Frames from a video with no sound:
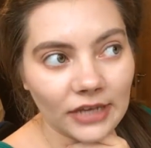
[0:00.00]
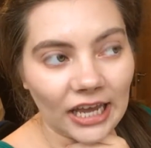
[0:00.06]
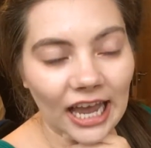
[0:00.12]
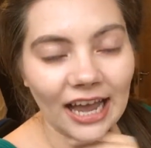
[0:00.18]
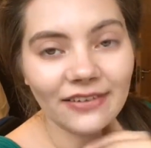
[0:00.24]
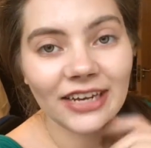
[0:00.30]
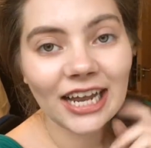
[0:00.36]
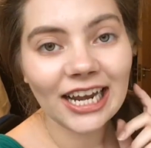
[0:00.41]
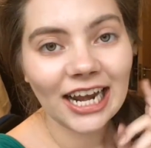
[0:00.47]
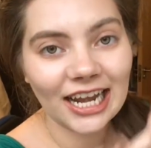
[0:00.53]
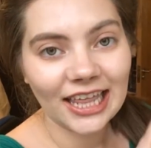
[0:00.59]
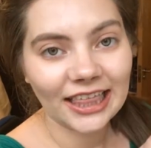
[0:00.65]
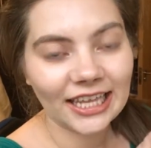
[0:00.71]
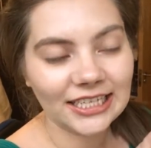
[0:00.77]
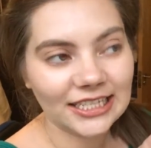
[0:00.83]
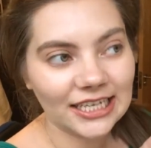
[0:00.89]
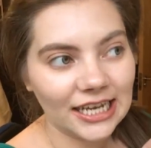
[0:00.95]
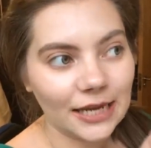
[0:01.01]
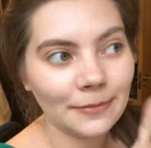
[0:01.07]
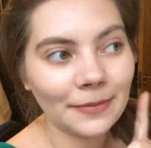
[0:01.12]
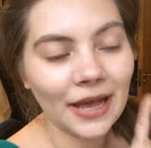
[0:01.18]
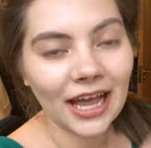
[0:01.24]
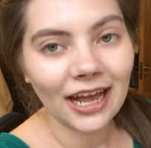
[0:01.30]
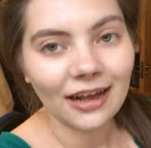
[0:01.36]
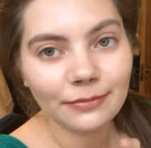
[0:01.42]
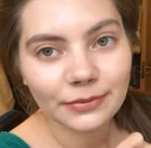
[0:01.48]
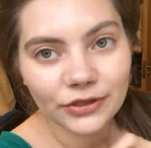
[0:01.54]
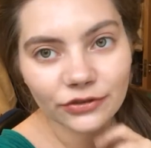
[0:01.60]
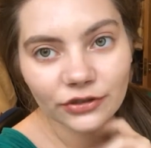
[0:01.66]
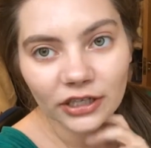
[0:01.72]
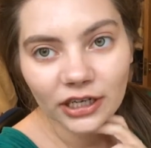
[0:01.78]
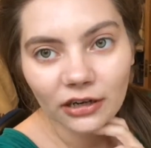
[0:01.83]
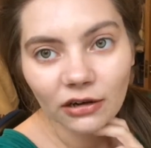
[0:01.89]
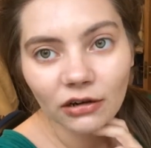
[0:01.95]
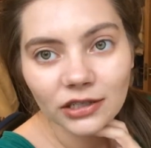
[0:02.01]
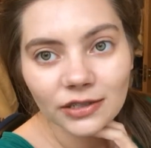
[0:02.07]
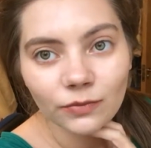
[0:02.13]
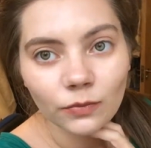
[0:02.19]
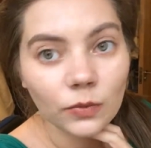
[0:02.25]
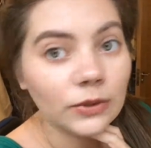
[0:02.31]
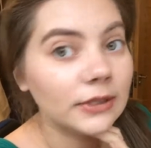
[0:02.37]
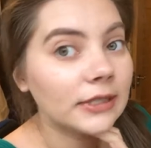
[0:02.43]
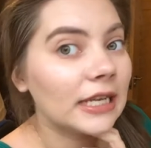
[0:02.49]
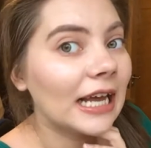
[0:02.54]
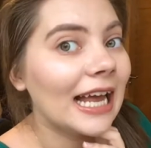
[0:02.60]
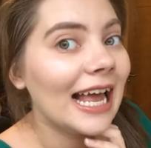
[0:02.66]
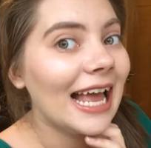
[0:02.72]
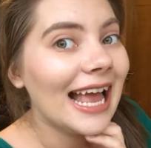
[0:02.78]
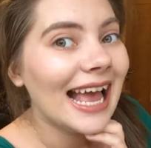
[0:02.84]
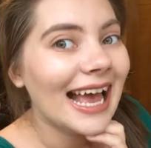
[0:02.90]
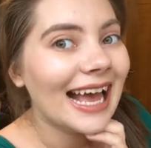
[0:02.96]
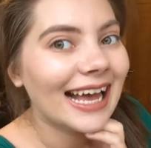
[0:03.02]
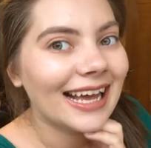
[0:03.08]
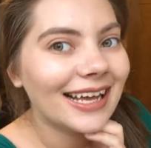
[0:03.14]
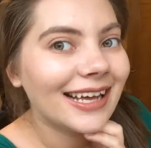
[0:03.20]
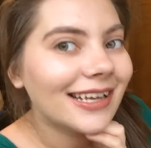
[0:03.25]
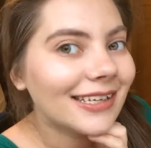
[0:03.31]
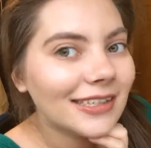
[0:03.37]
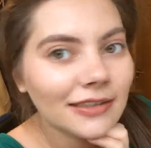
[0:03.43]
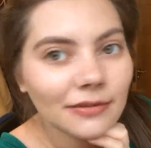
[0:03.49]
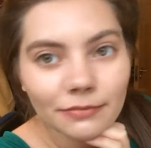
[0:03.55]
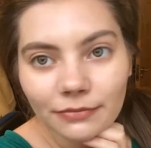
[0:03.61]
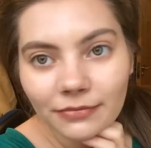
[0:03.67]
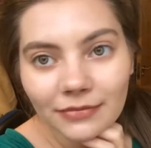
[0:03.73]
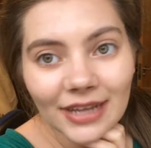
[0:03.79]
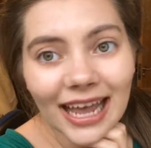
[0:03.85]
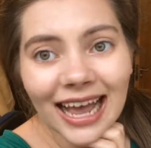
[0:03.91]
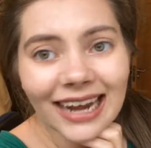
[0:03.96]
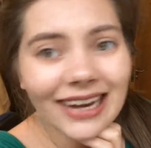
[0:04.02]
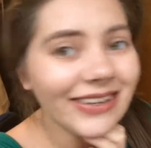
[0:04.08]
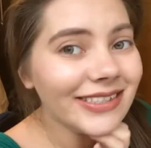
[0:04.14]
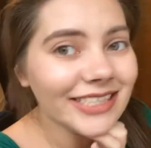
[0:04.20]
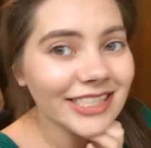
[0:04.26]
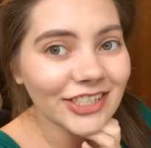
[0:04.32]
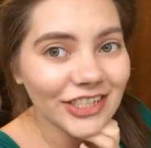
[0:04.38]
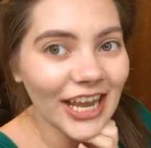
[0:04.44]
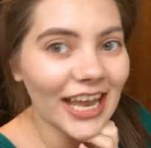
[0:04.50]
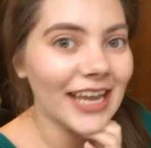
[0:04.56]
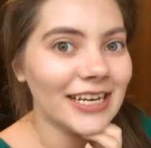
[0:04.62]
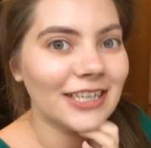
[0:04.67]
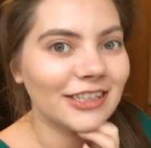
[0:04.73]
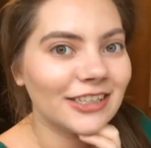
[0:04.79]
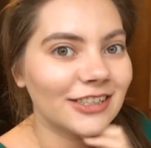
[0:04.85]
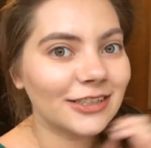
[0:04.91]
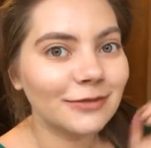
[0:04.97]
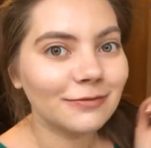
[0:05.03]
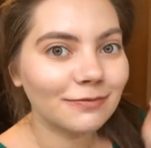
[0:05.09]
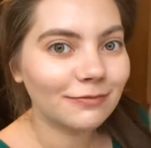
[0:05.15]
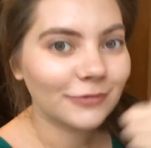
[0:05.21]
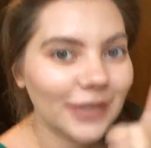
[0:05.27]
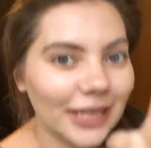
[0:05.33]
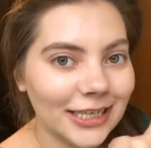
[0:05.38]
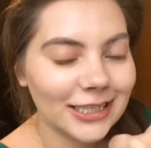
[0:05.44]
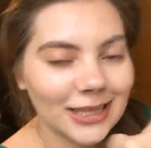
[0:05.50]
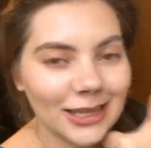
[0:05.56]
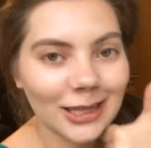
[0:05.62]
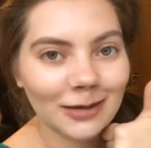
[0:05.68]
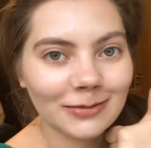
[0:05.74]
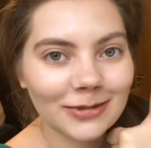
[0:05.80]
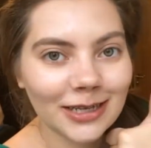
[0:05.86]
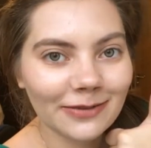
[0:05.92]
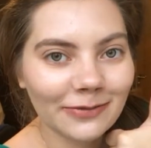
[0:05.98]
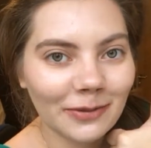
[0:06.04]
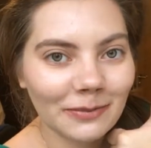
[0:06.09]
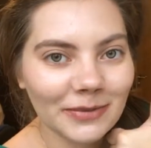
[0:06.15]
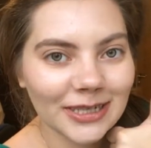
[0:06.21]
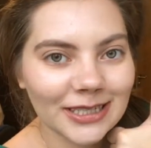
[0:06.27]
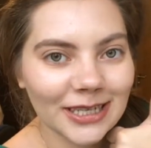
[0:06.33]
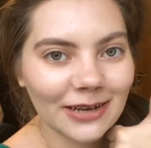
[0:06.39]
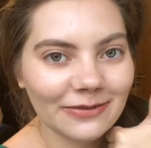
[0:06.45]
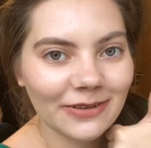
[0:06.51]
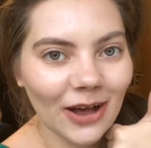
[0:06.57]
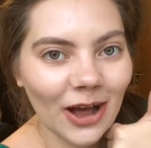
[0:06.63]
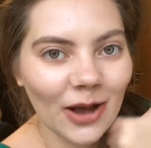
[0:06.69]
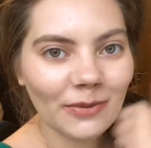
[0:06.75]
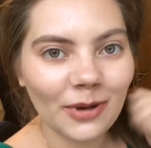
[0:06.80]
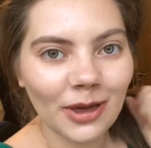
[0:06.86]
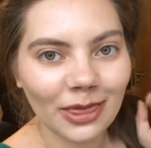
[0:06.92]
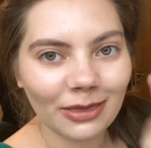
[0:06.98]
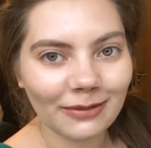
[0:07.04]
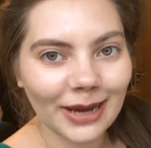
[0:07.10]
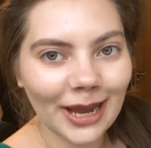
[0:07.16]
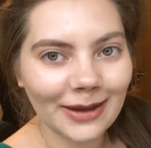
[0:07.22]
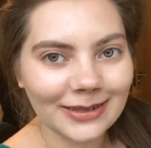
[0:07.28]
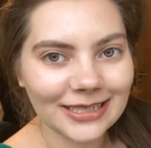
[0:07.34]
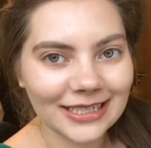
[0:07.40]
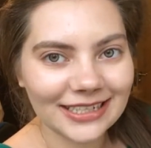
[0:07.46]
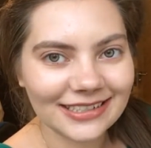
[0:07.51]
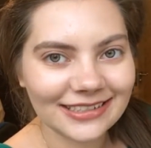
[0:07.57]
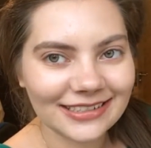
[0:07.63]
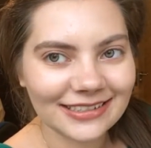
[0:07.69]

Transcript: had anything to eat, but I have been drinking lots of water, and I don't see a change. It's thumbs up from me so far, and we're 3 hours in.